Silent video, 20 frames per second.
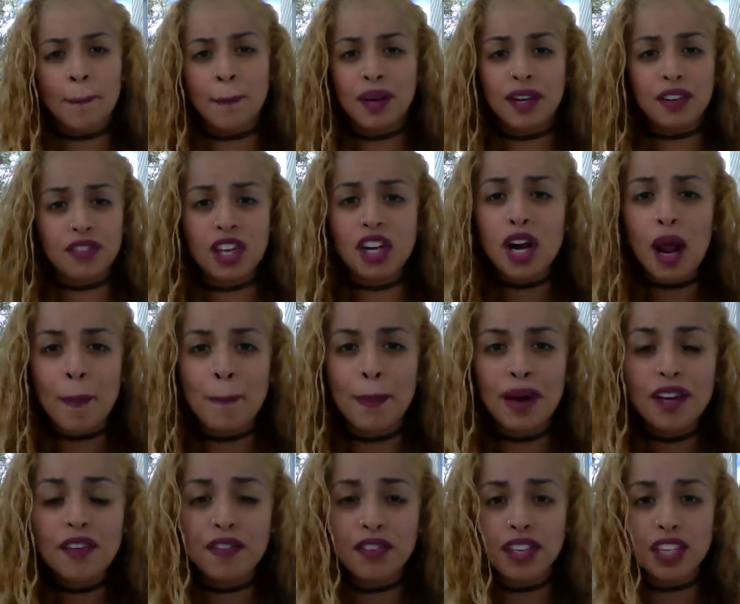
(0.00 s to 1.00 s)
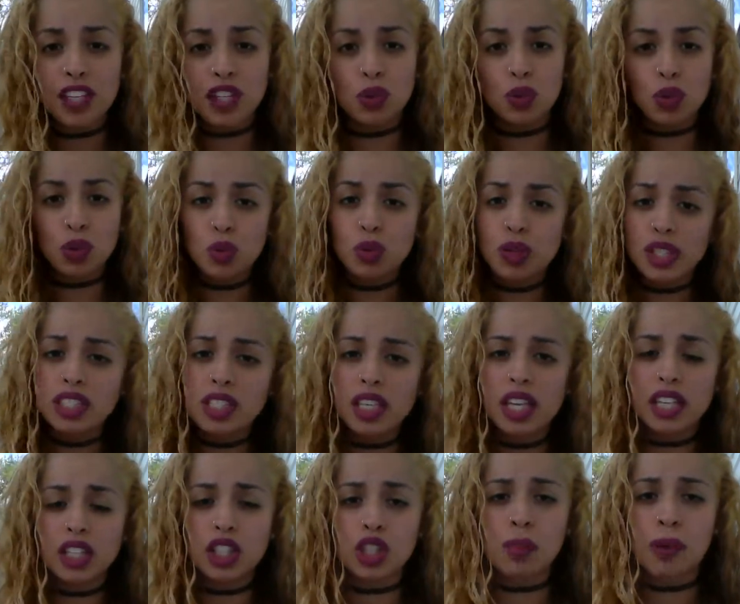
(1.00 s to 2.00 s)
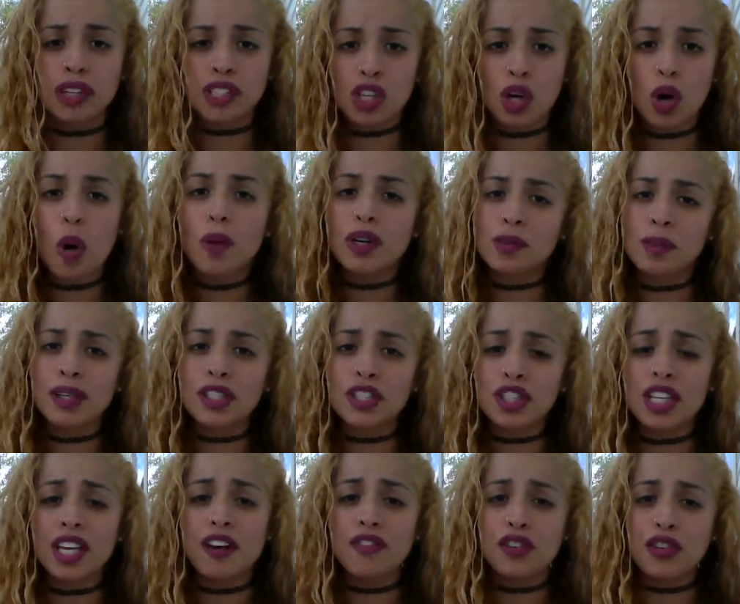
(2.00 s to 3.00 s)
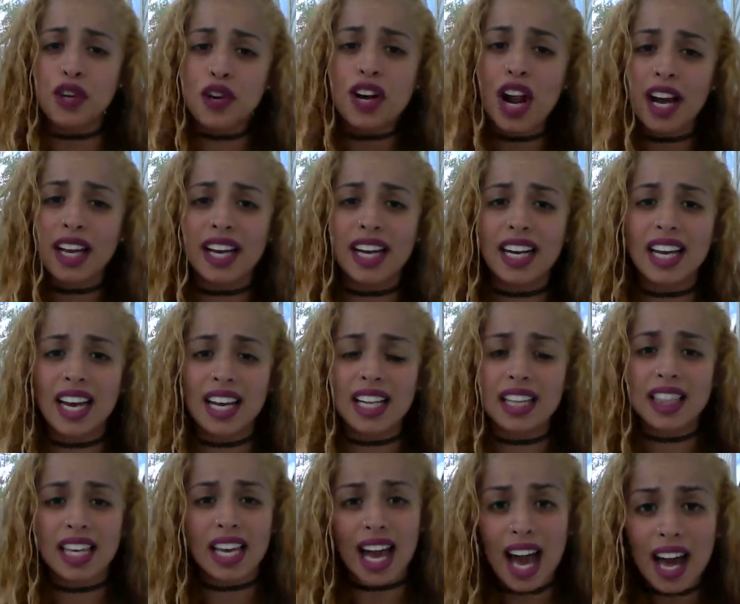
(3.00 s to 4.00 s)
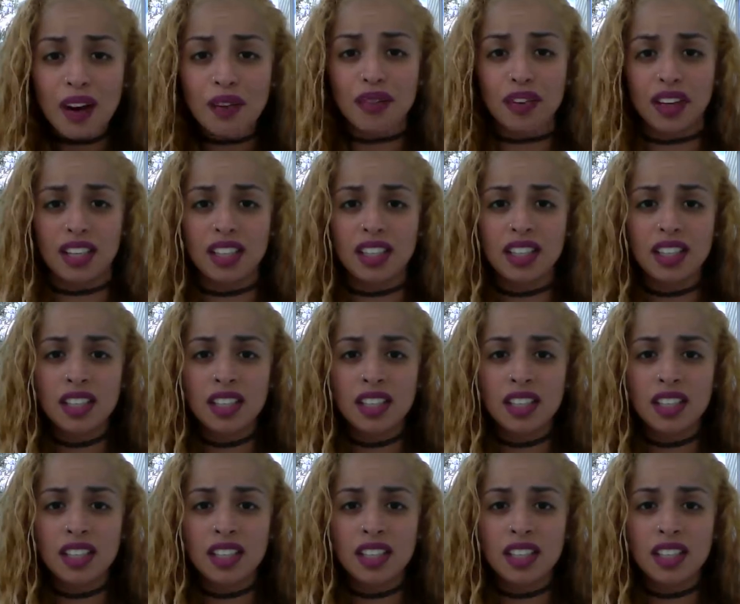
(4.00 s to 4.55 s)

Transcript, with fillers: But if they're not benefiting you, you need to let this person go, especially if you're not getting anything out of it.